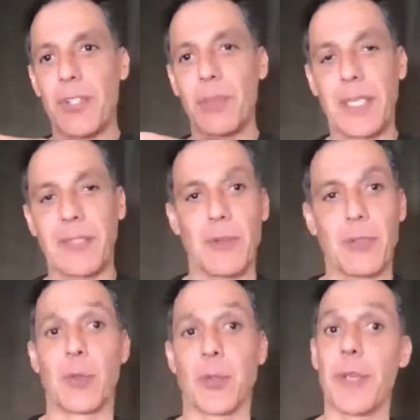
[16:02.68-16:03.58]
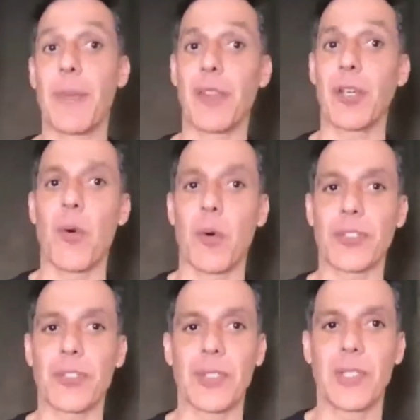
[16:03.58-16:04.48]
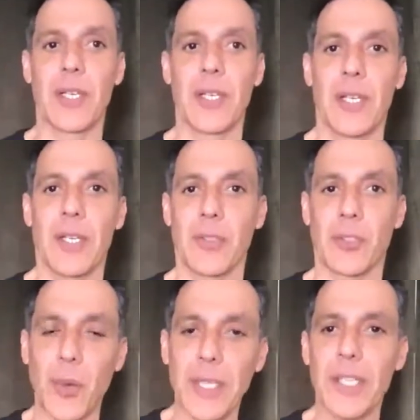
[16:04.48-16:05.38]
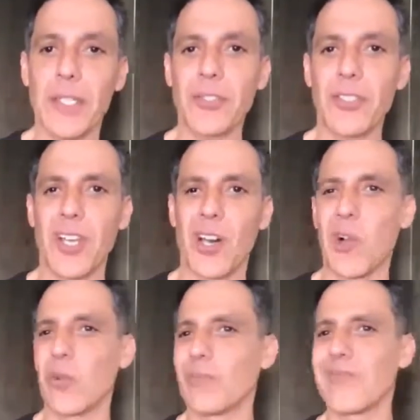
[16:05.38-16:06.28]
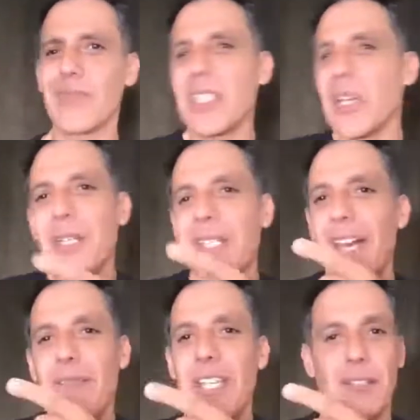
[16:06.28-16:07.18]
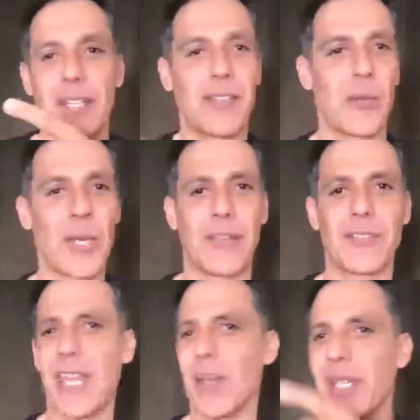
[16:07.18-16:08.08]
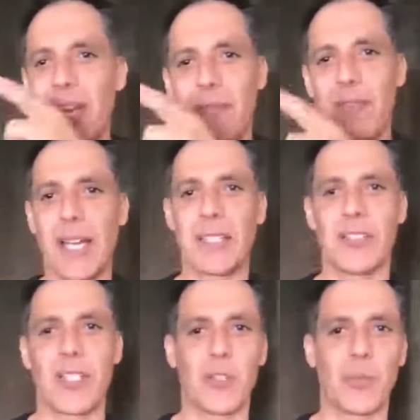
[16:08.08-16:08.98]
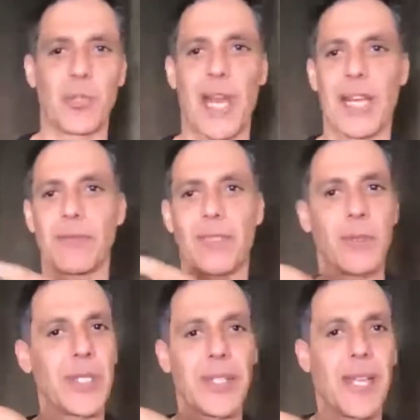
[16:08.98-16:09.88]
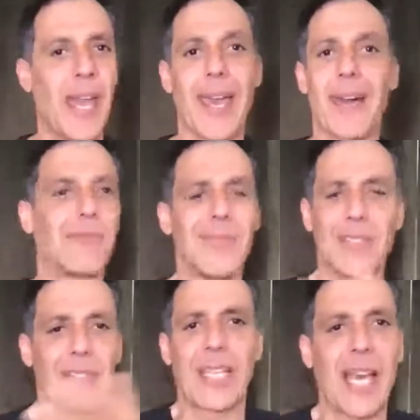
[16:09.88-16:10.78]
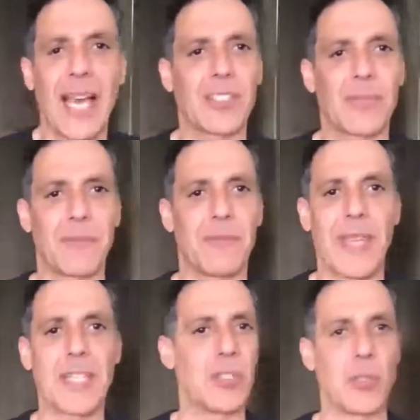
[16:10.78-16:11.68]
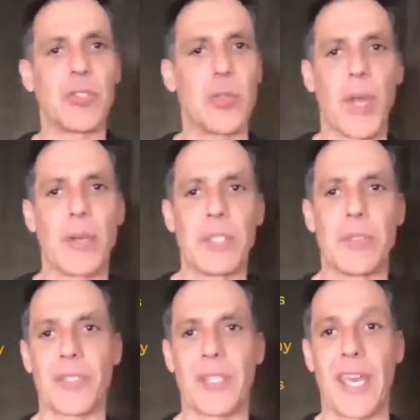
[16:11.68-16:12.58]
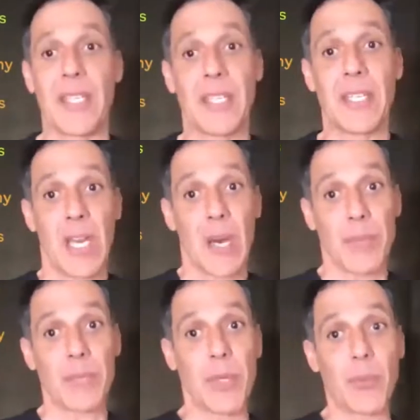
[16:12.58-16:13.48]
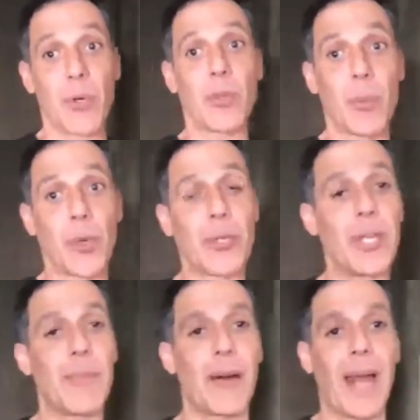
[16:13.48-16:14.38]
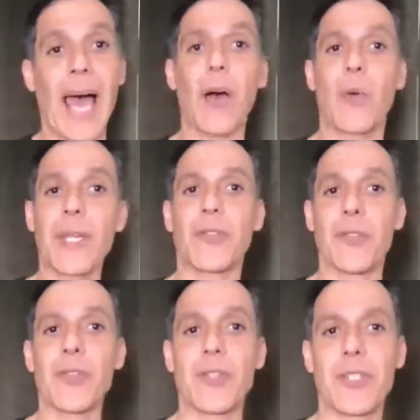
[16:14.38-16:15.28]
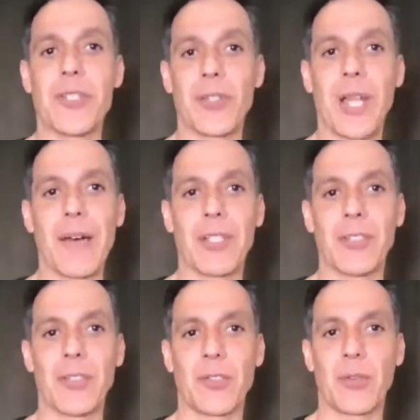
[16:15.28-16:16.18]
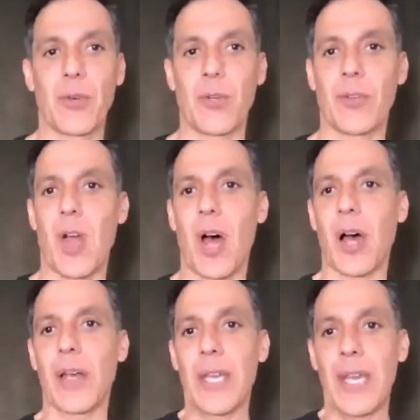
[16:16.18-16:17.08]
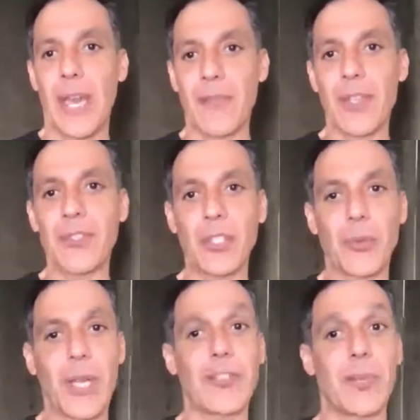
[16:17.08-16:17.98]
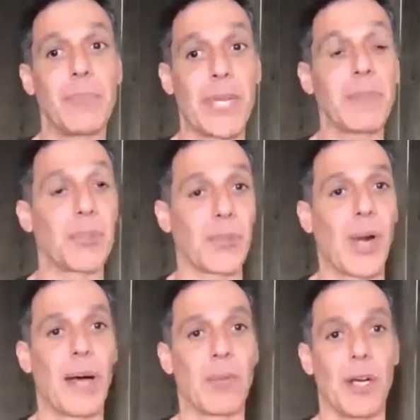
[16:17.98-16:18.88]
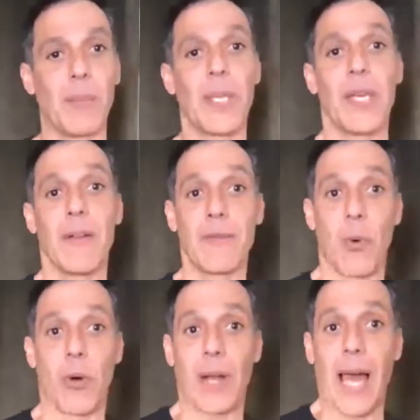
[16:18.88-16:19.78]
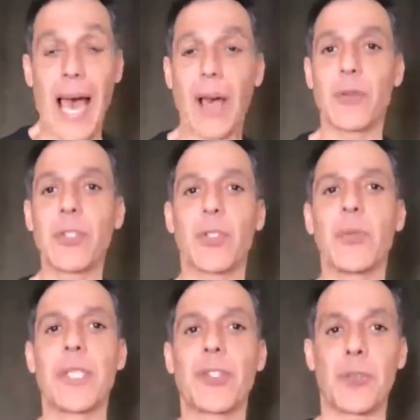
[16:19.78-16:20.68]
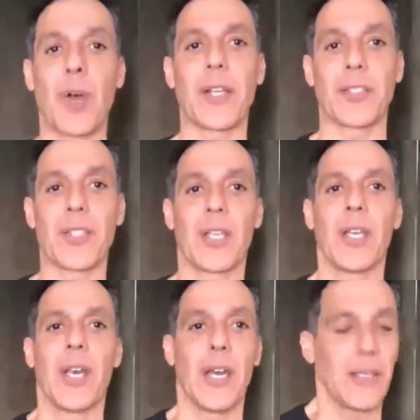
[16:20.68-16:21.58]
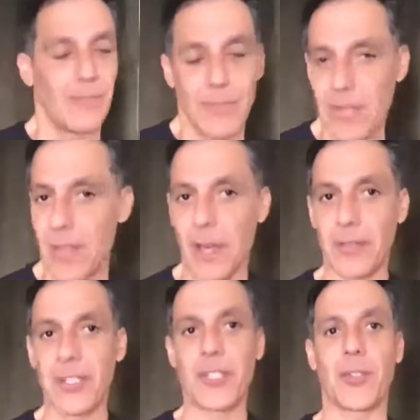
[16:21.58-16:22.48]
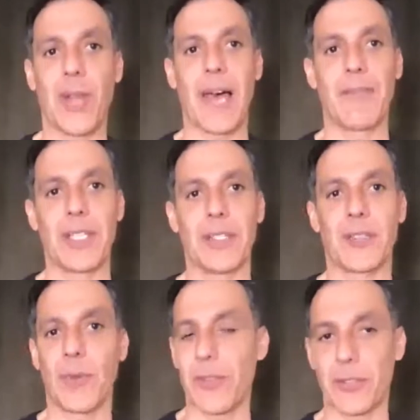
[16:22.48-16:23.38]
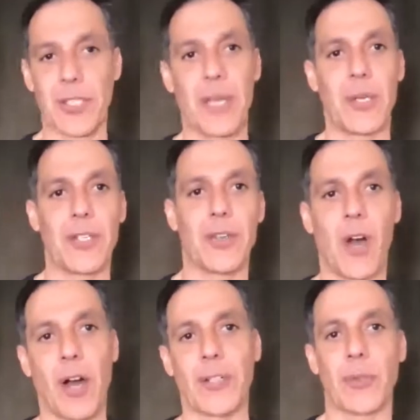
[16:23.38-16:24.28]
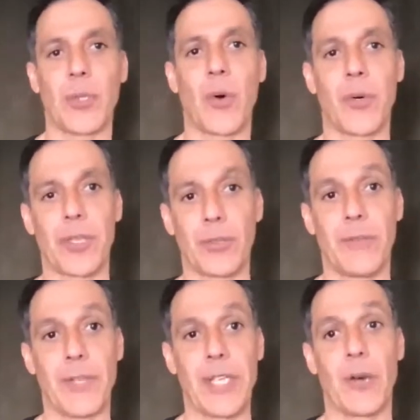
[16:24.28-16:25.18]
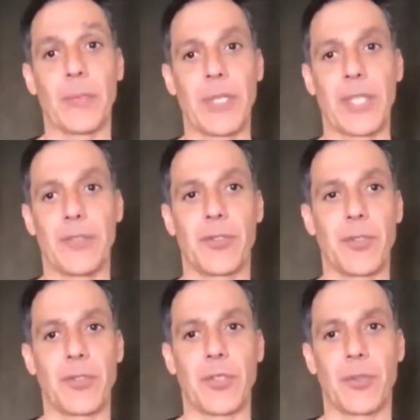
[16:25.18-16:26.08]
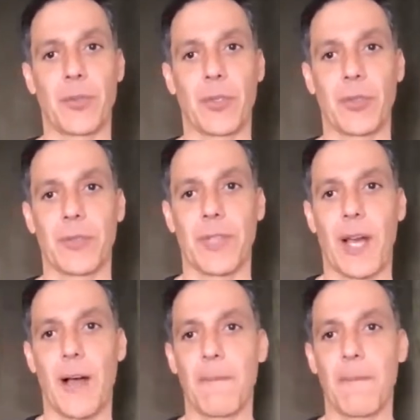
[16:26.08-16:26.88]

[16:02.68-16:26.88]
because I was worried about the courts. So 20 years ago, we didn't have the internet that we have today. We didn't have non-consensual pornography. We didn't have even the concept of fake news the way we do today. But we were worried about how we introduce digital evidence into a court of law. And this creates a big problem for how do we trust the digital evidence, whether it's an image, an audio recording, or a video being introduced into a court of law.